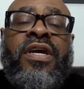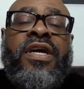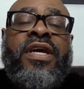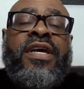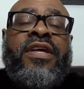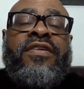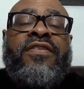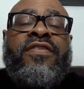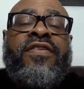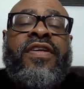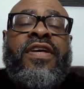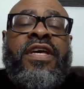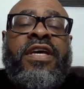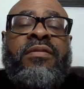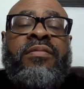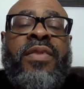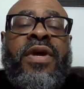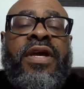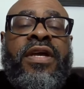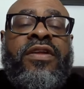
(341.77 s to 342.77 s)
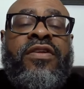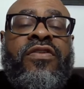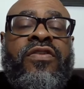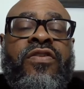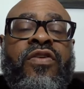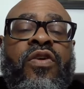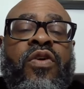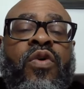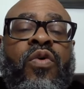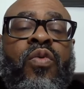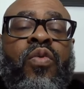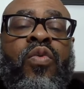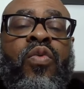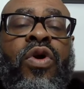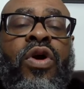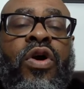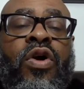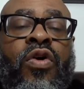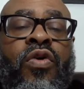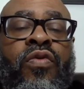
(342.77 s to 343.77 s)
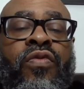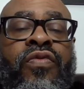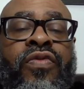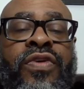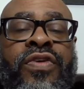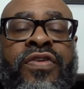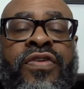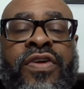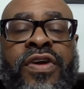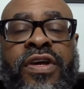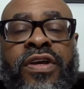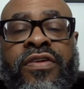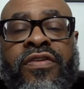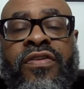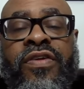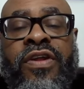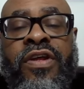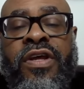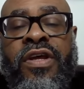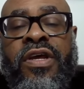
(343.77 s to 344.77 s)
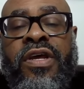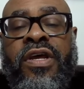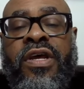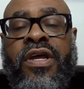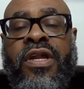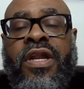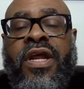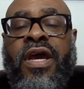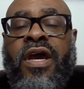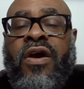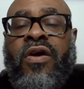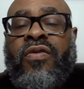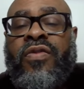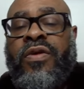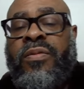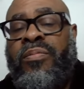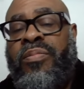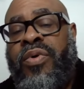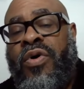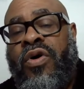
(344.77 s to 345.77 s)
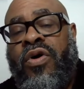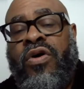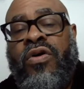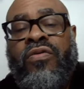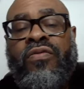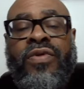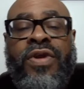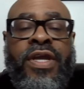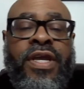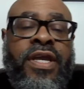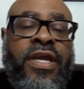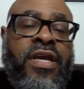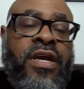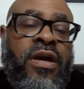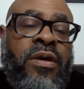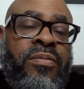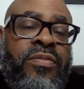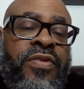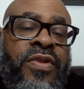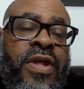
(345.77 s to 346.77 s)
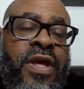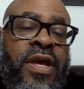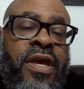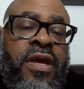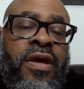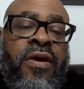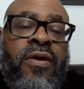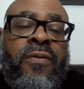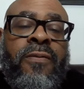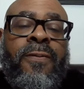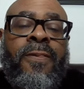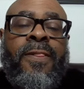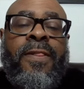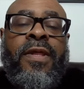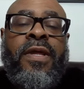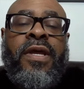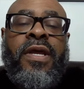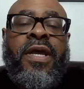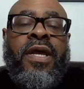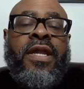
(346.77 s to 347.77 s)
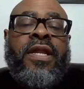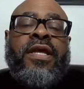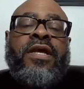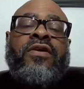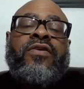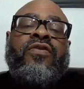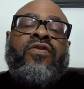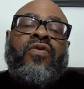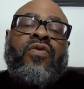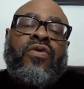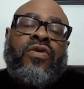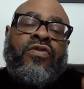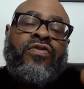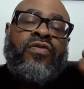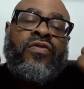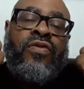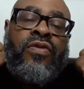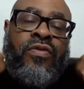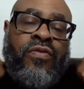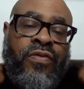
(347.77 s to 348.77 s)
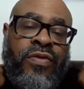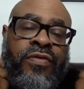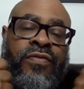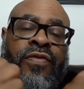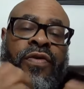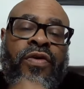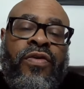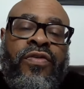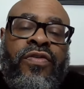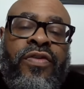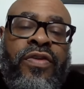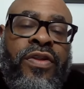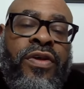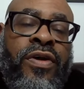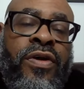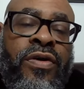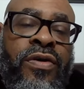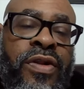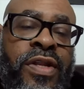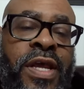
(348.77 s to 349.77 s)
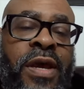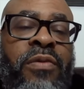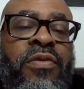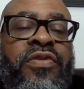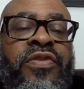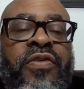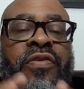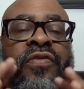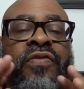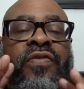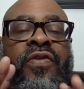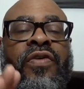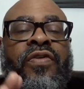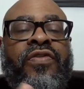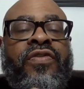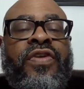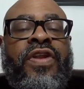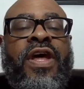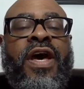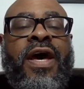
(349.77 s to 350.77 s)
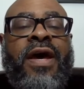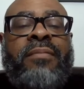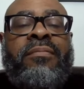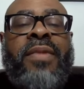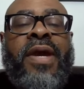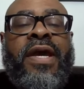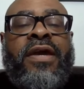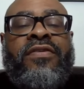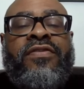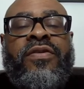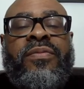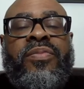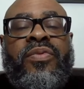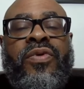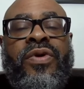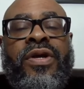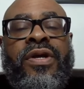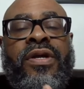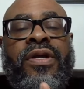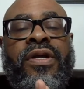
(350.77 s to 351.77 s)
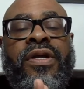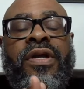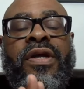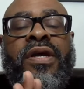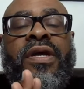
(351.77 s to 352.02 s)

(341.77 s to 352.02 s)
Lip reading: His teammates were 0-for-6. Now, then Paul Reed comes down and he scores on a reverse dunk. That was the first 9 Maxey points.